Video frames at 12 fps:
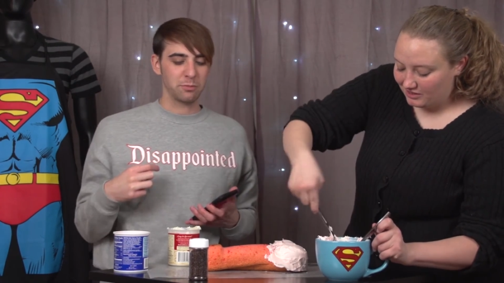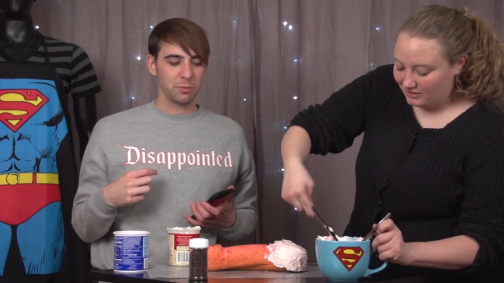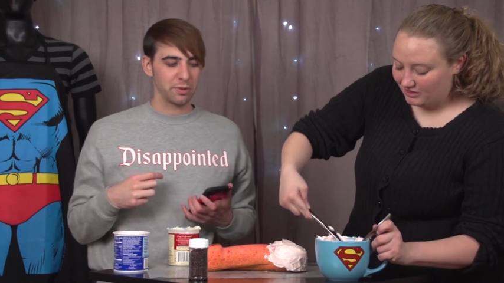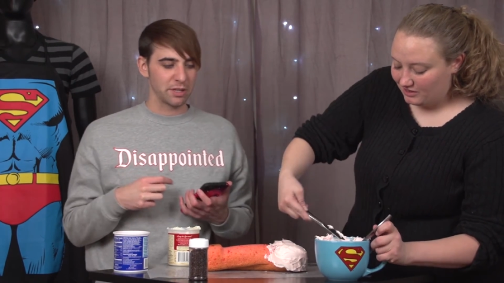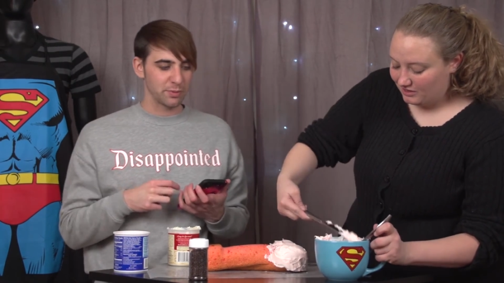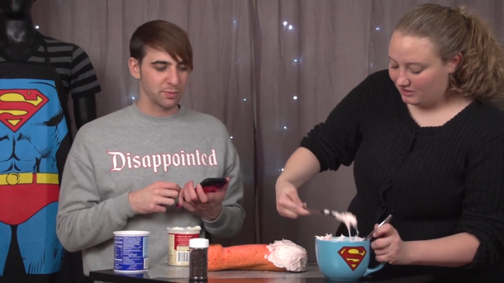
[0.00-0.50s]
Speaker 1: and we'll
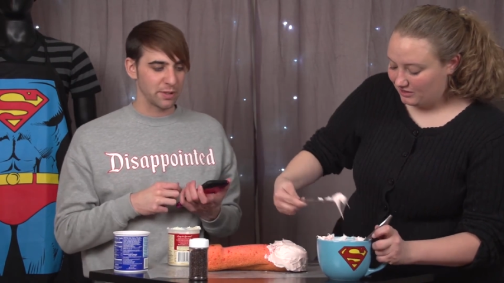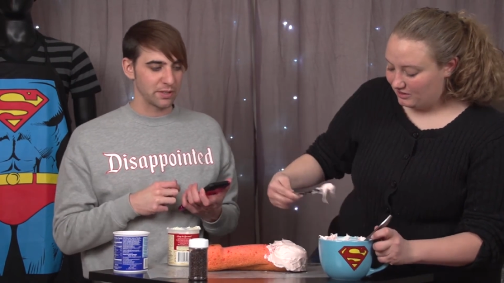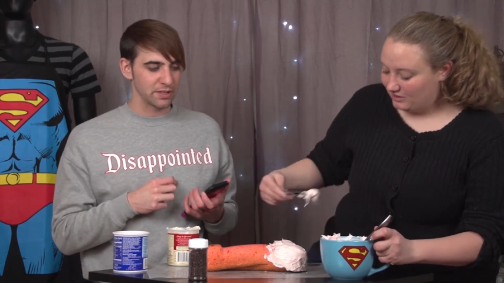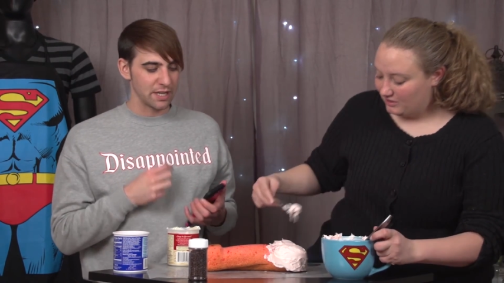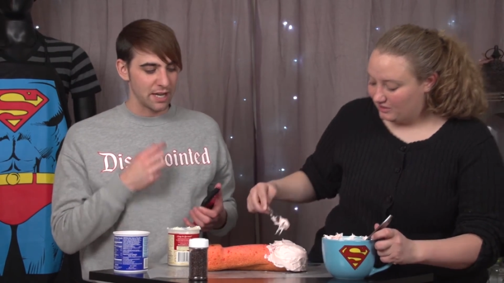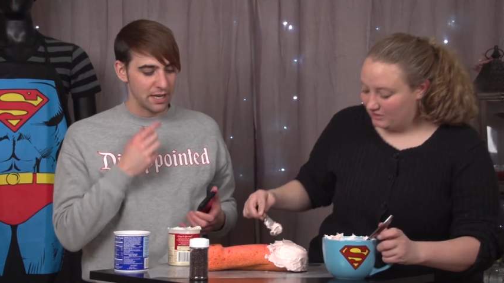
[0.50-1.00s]
put the
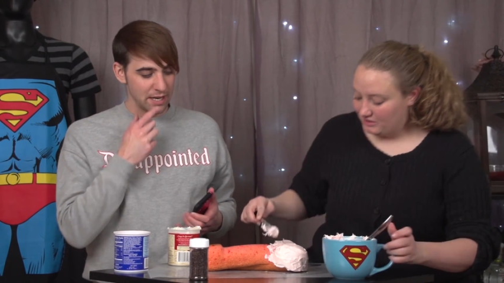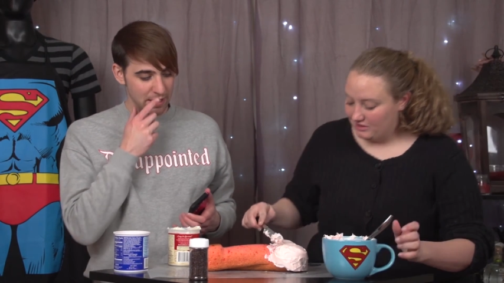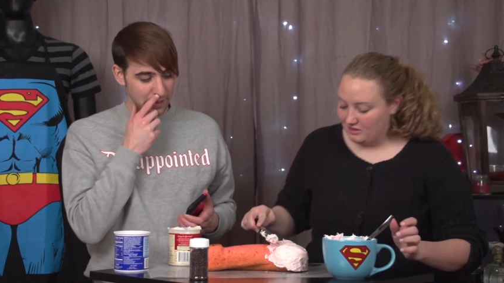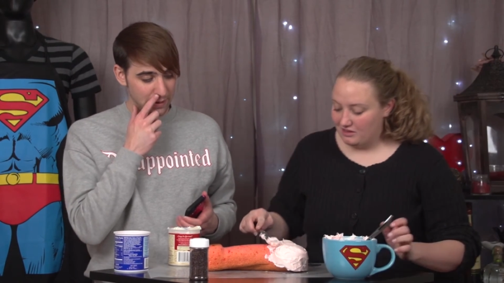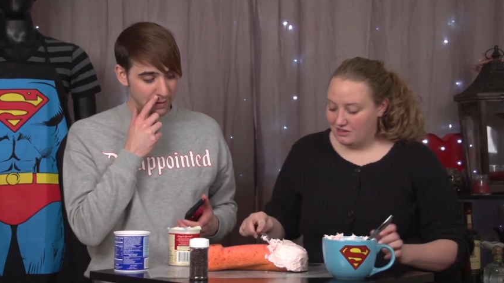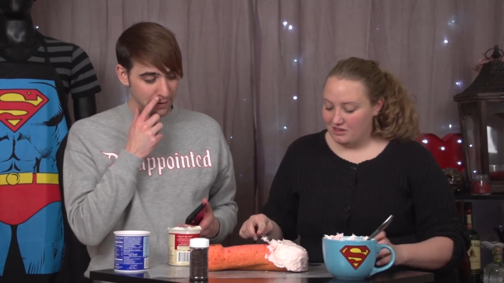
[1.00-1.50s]
sprinkles on.
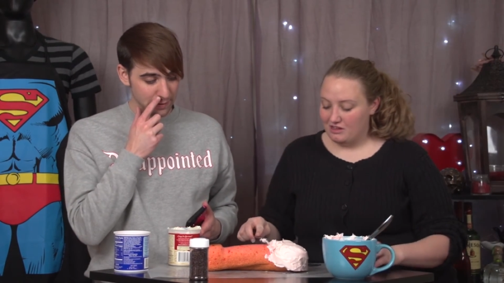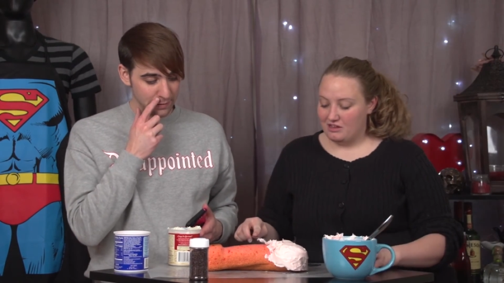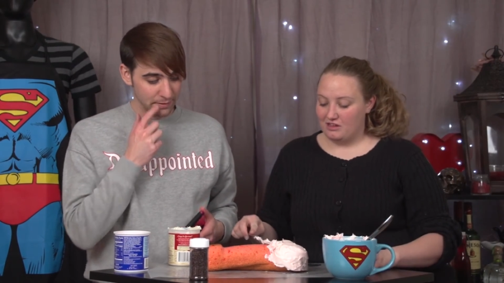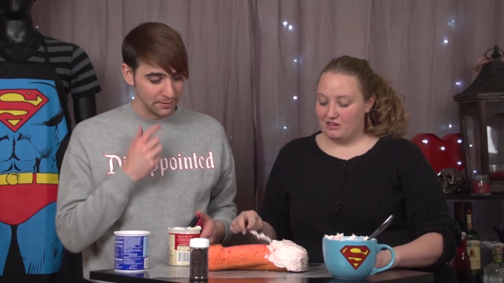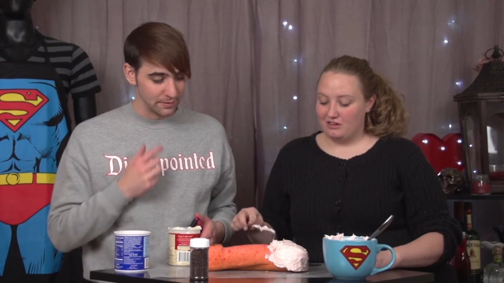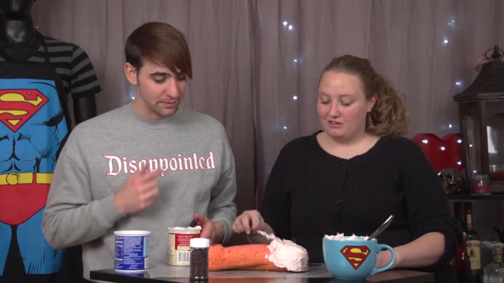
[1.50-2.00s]

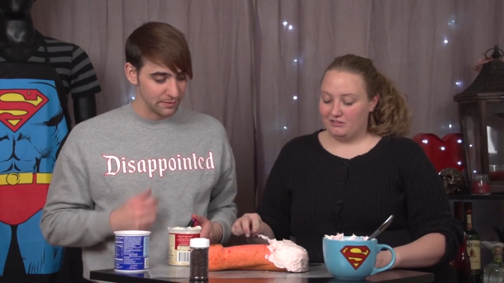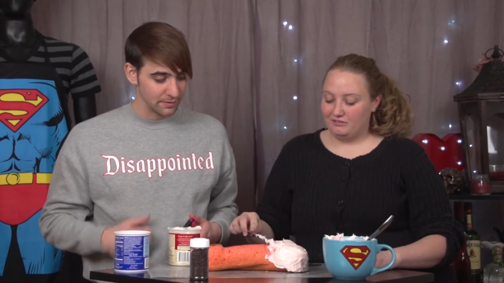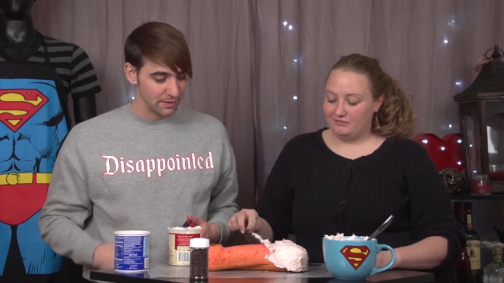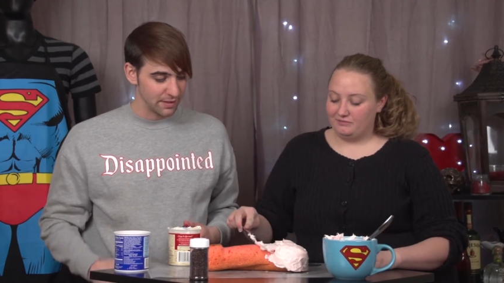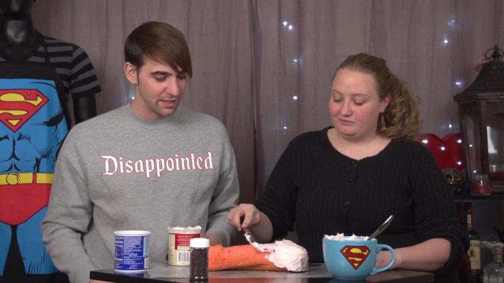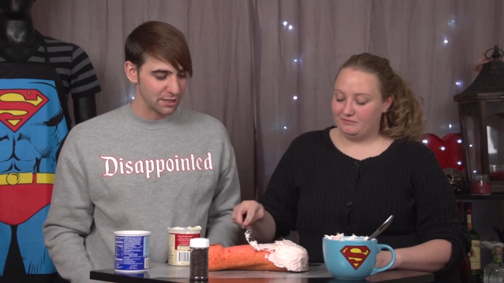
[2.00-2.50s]

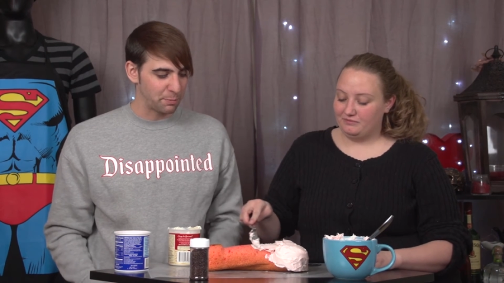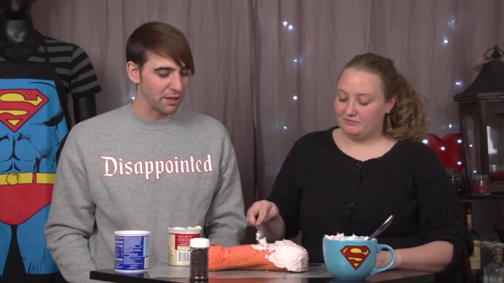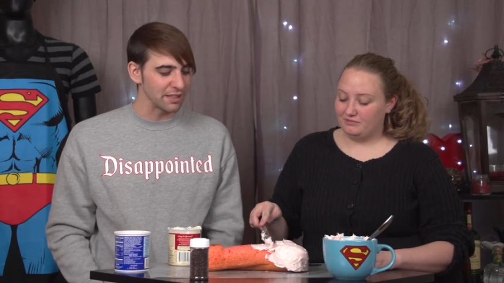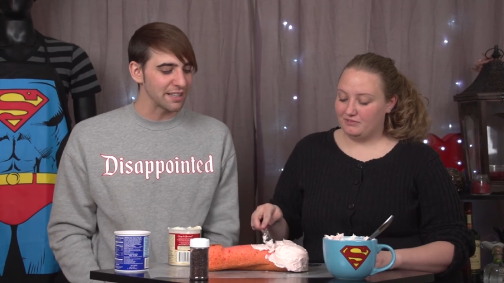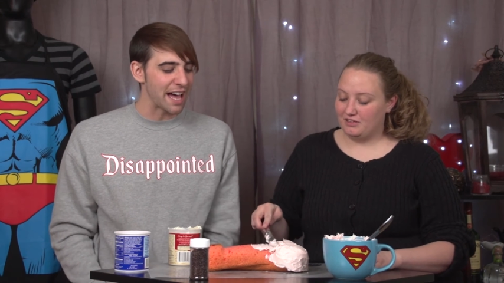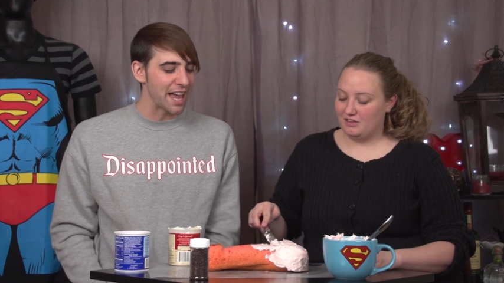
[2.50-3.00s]
You should put
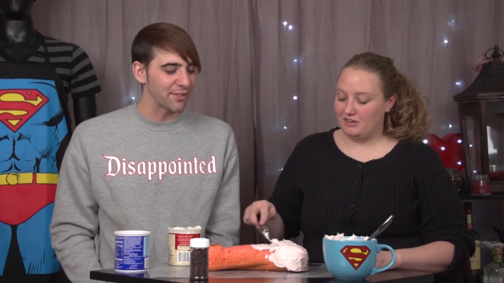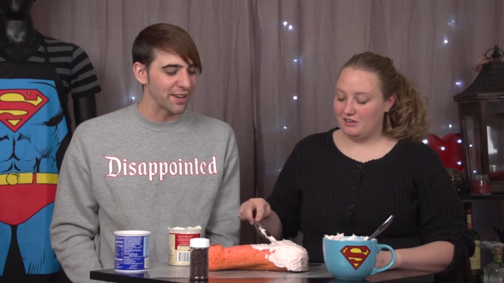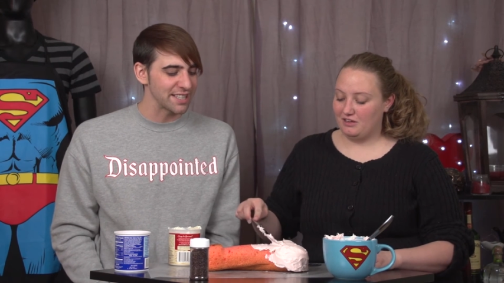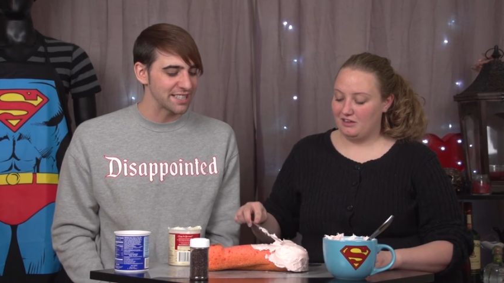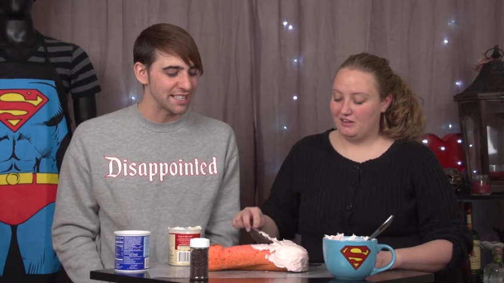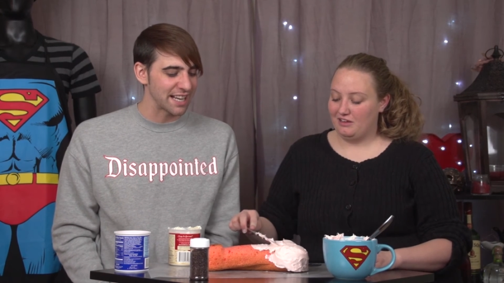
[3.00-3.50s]
a lot of
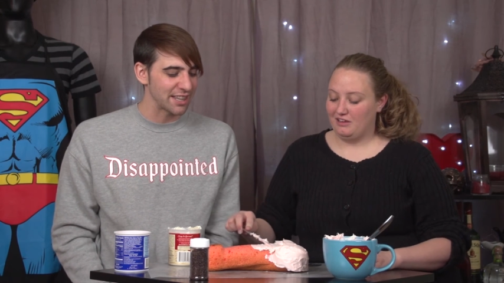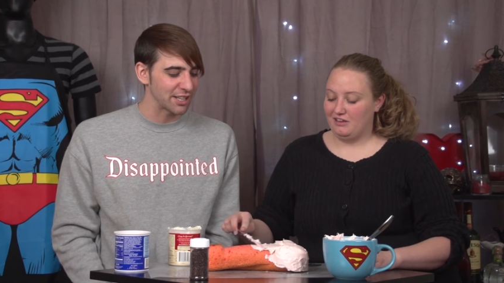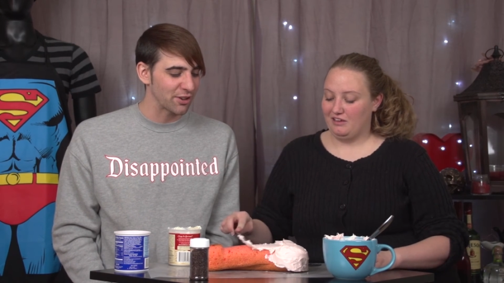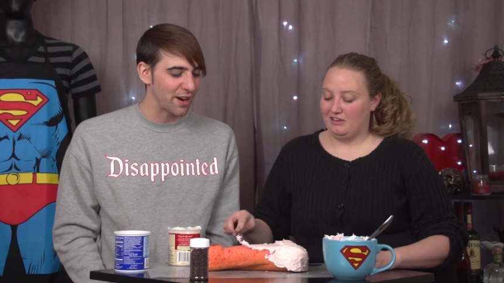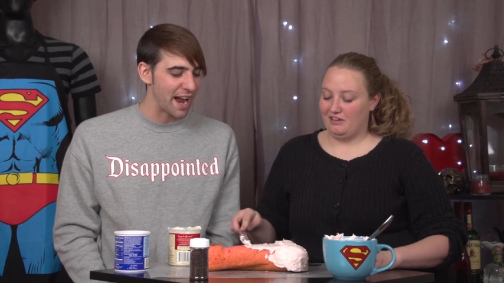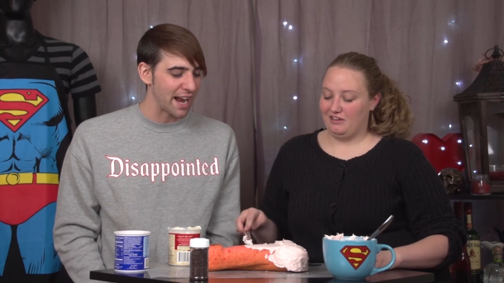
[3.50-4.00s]
icing on the
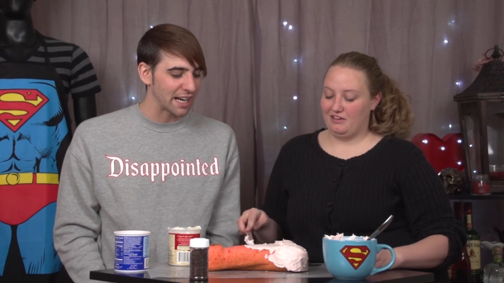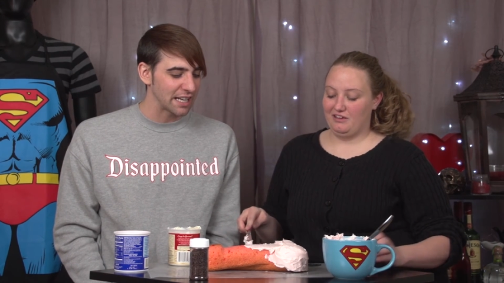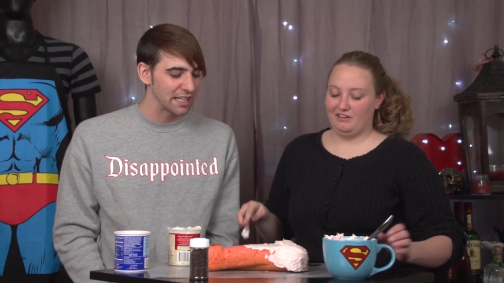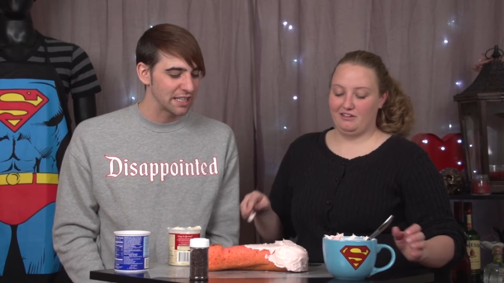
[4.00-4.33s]
crack.